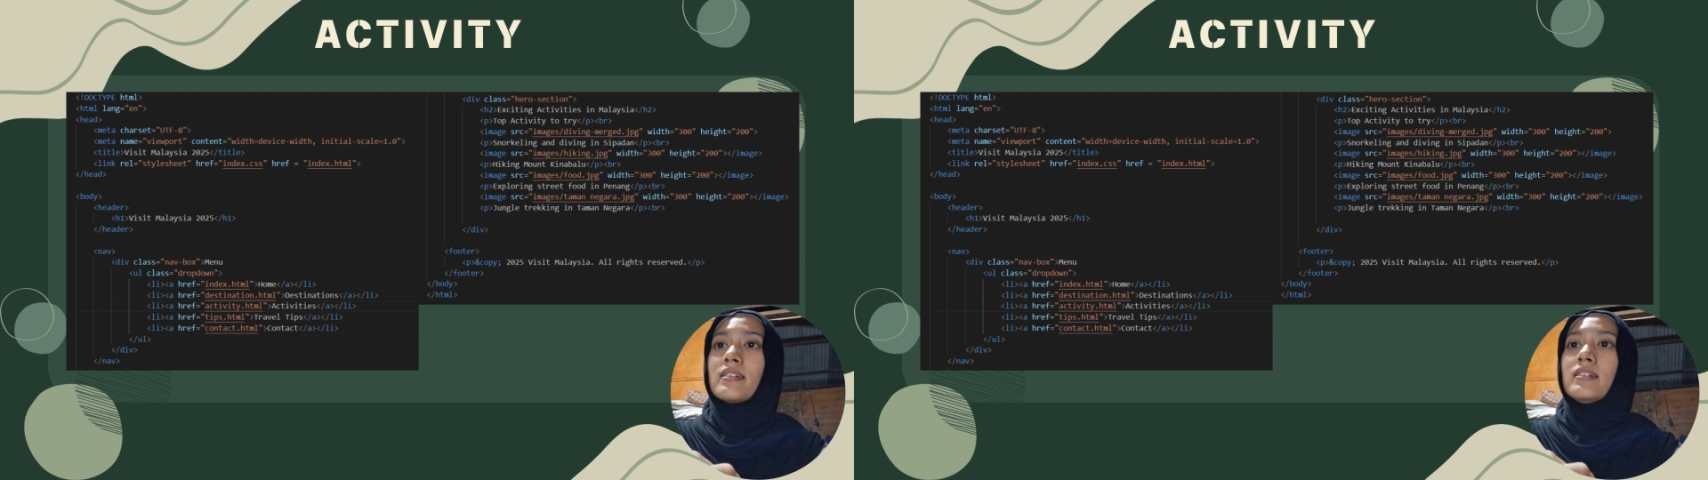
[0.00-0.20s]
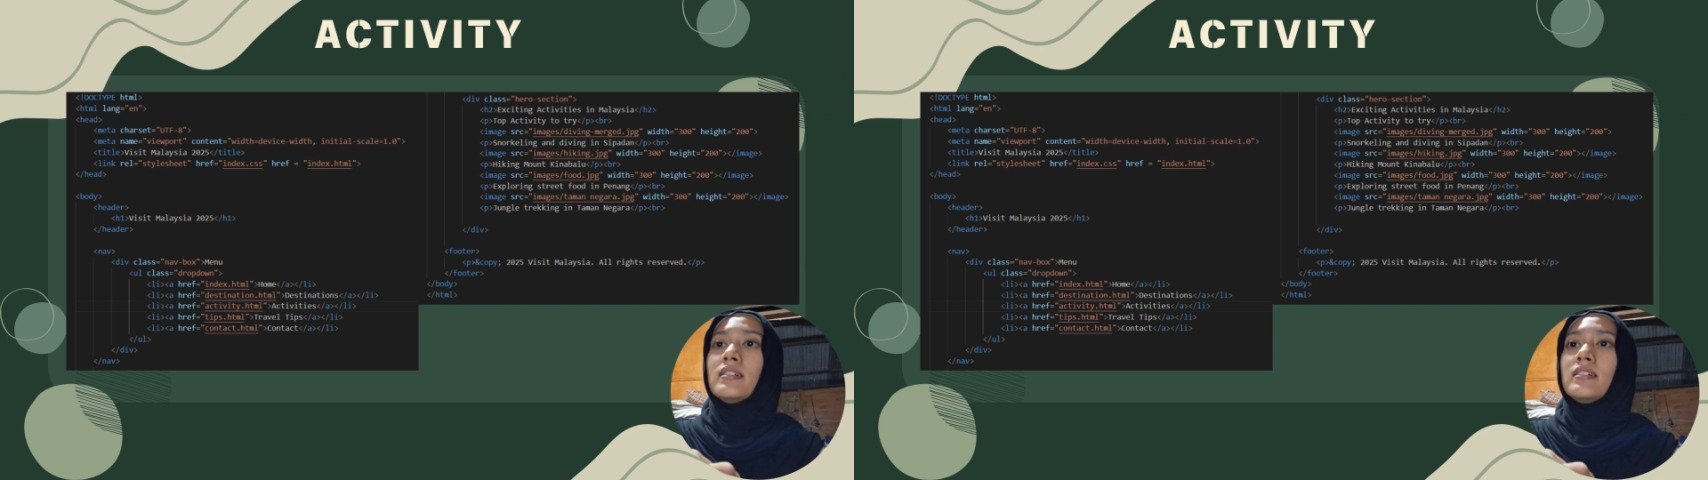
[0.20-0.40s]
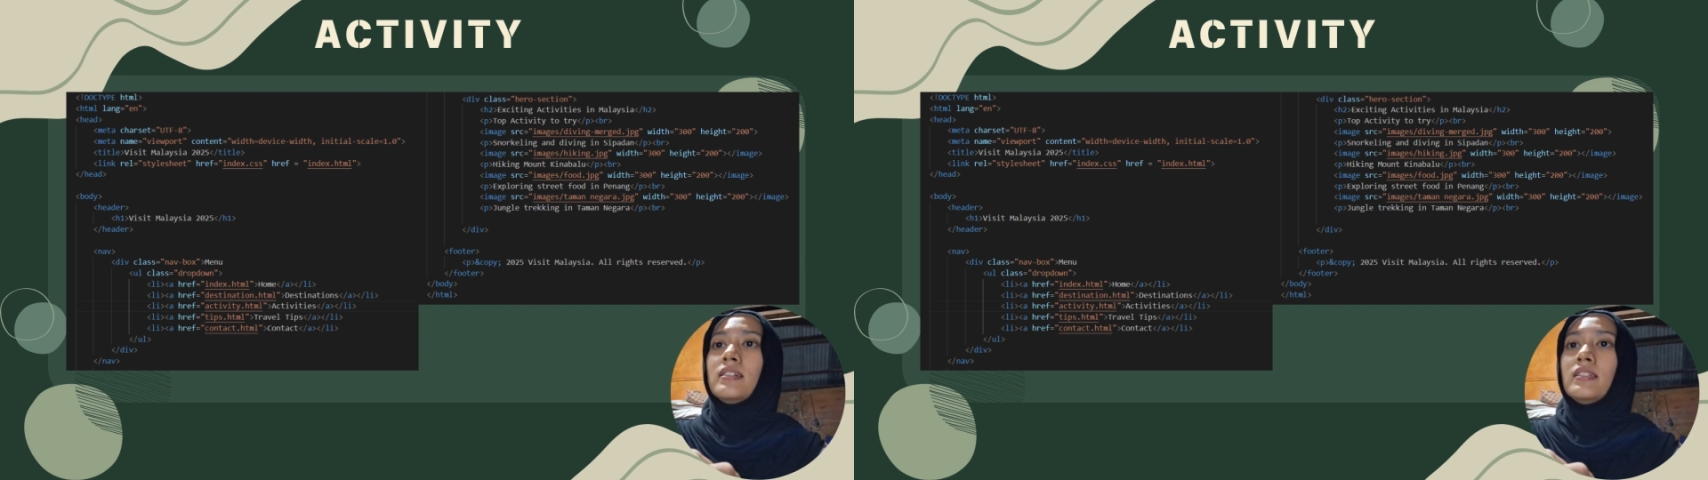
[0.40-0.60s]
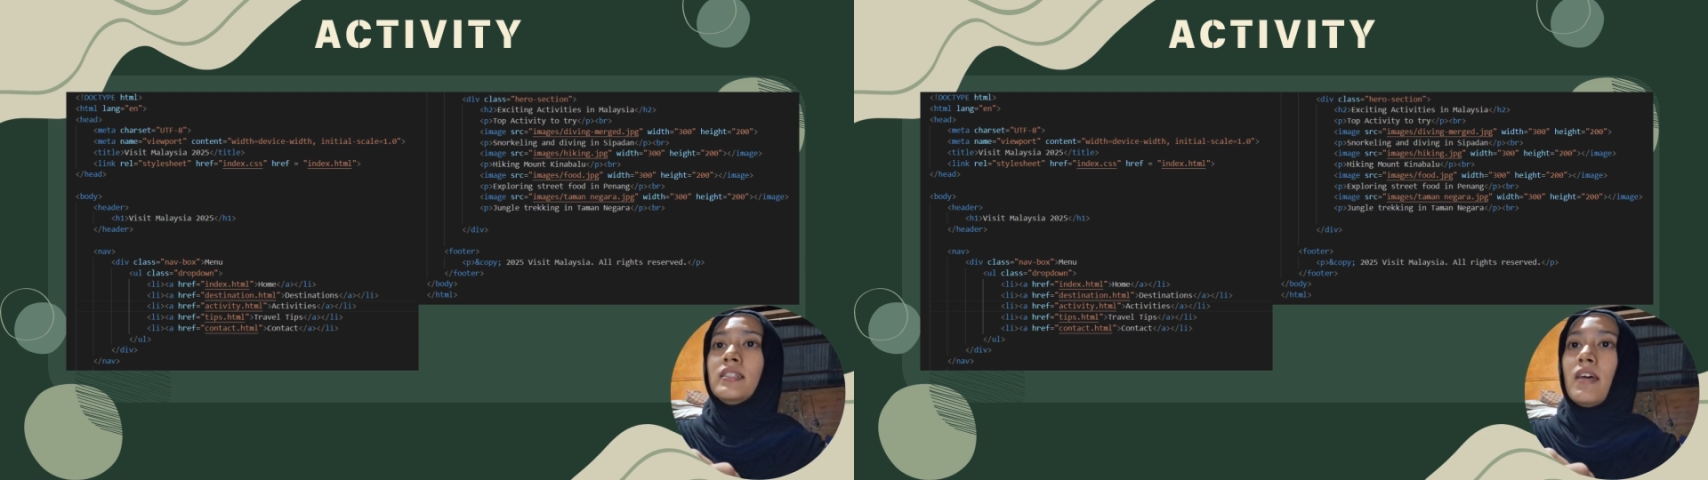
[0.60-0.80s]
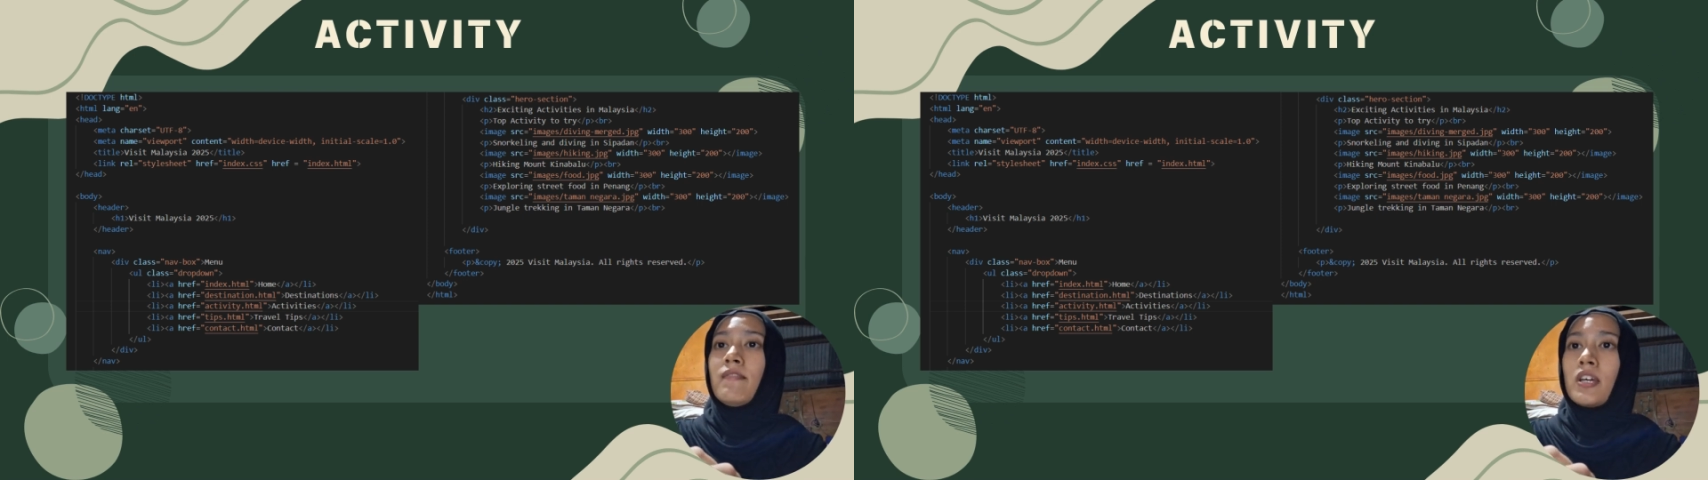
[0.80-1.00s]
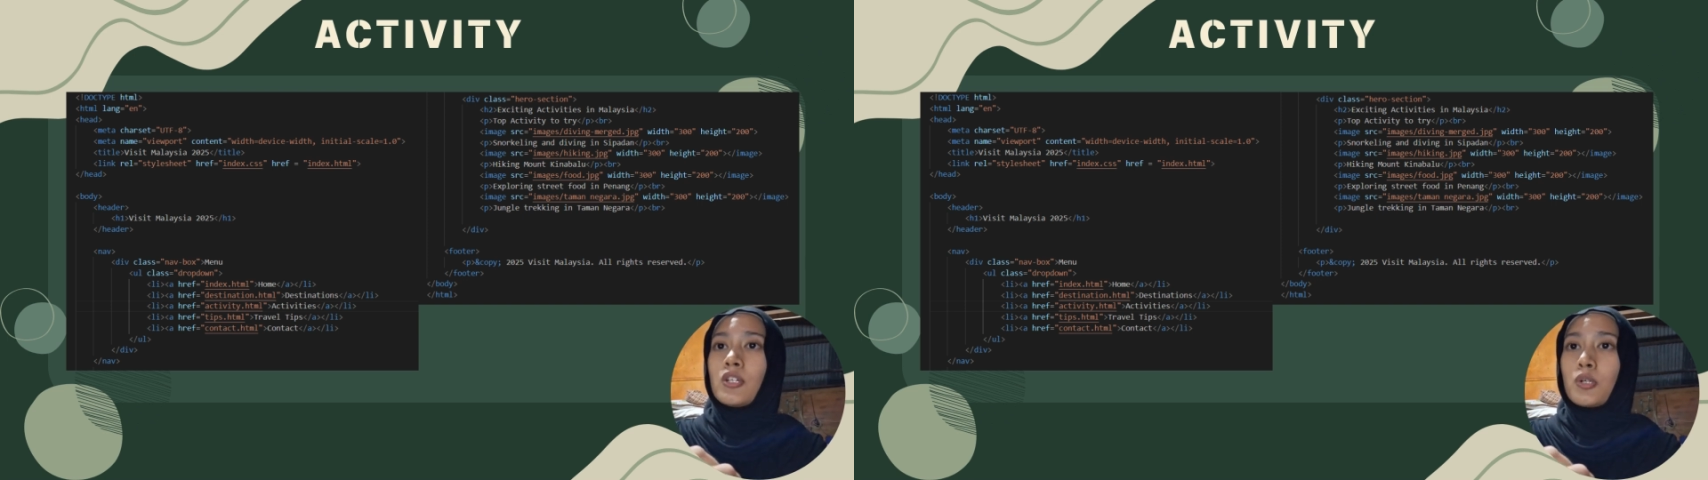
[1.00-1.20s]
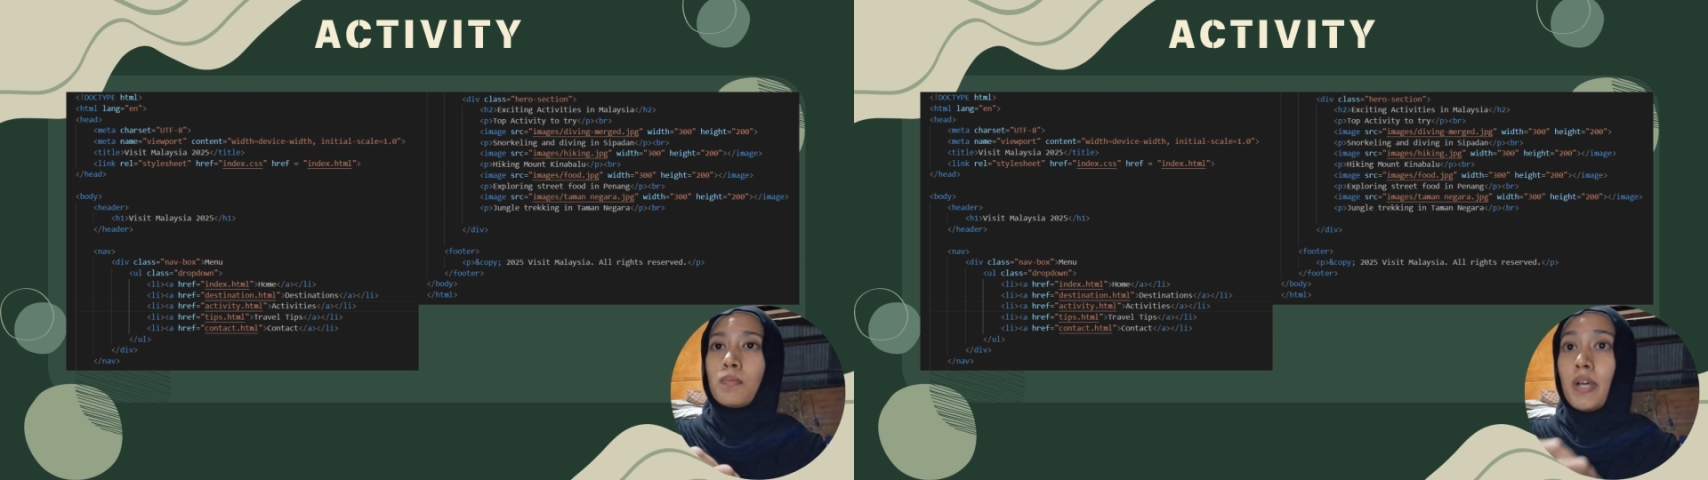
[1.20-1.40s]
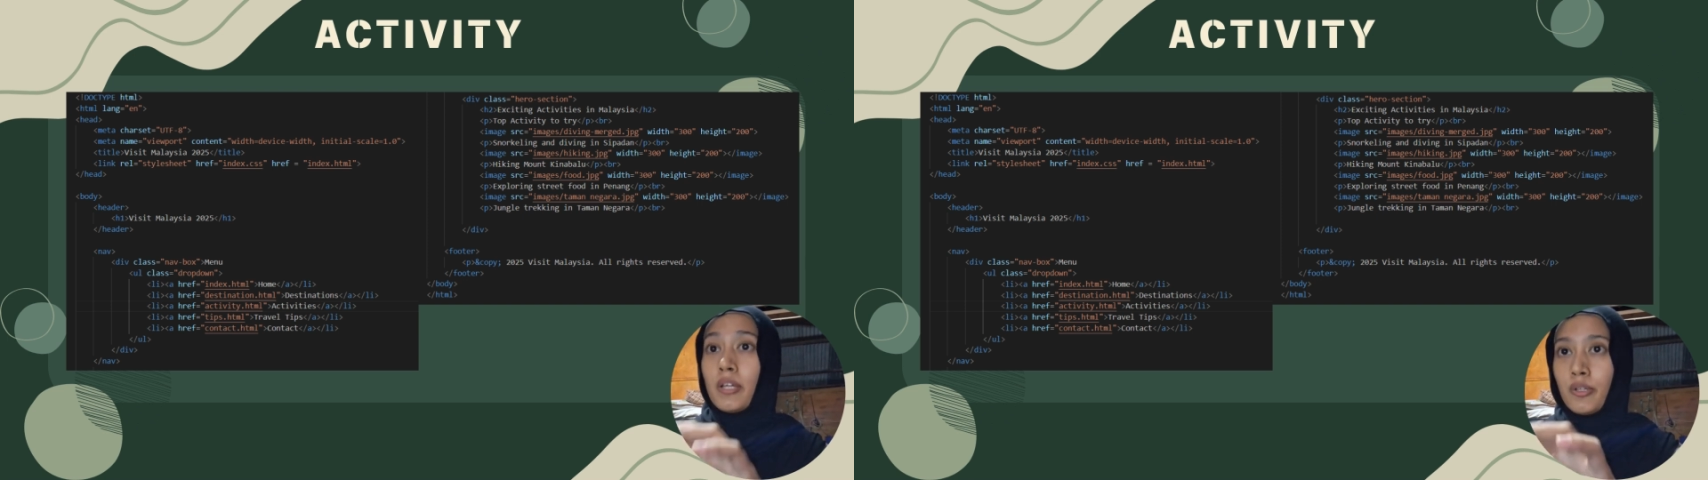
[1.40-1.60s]
a navigation
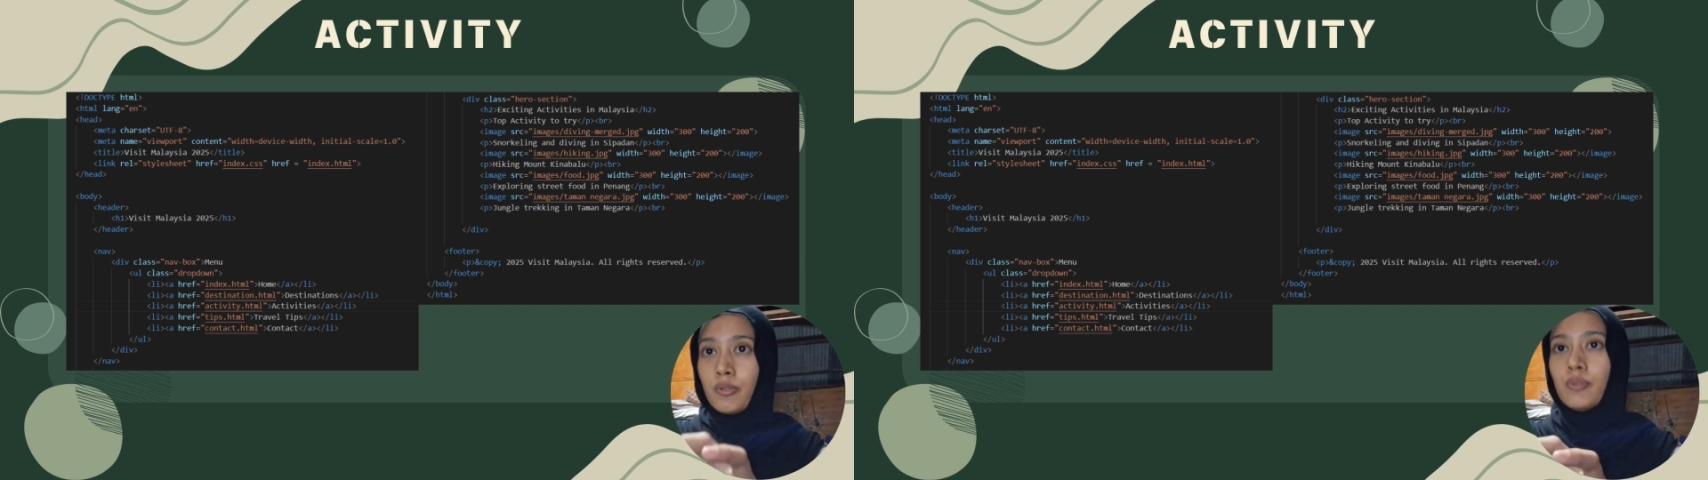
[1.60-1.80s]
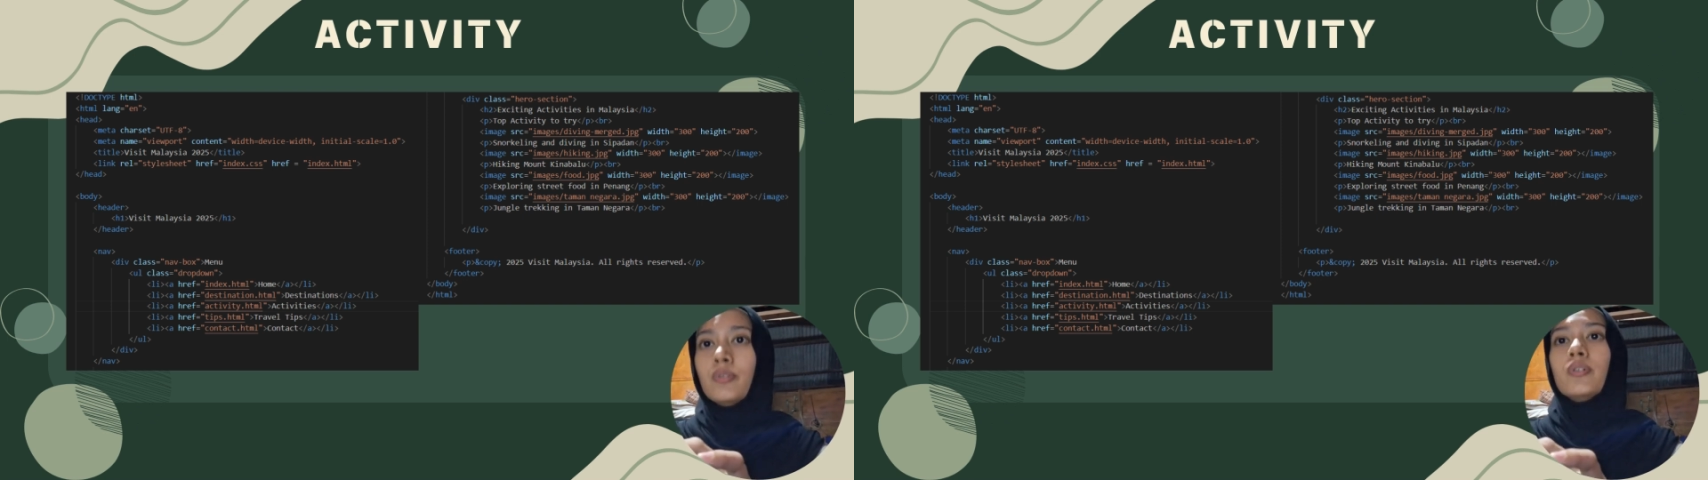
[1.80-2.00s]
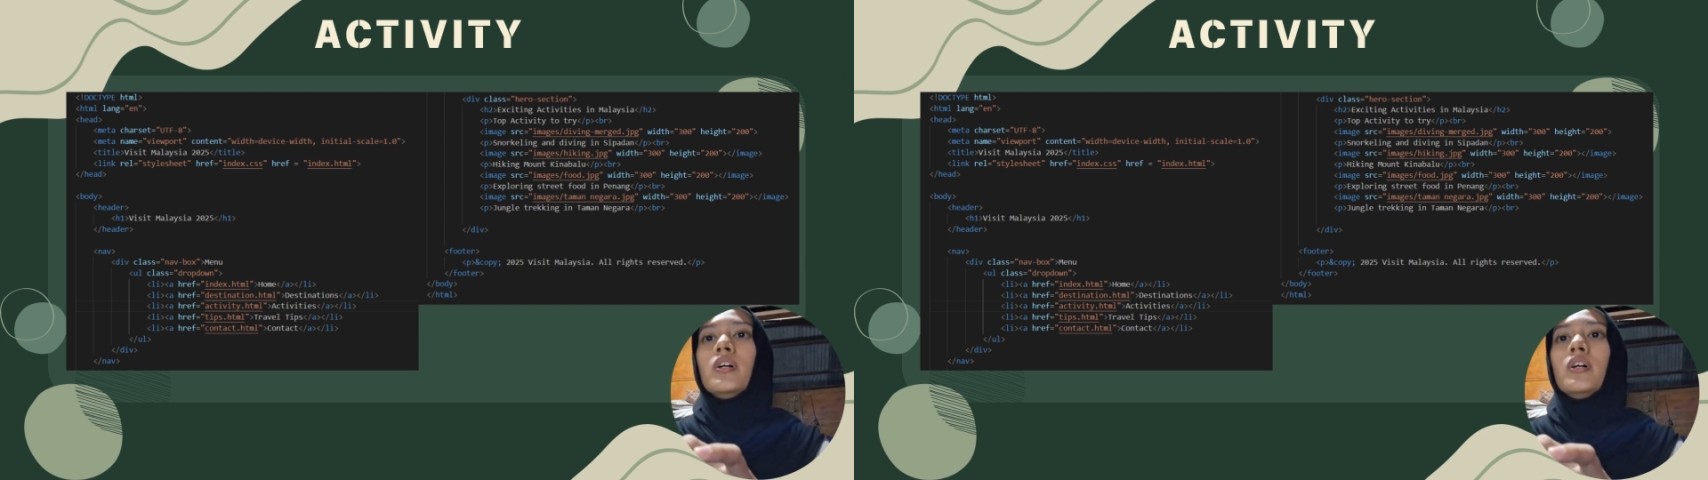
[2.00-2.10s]
menu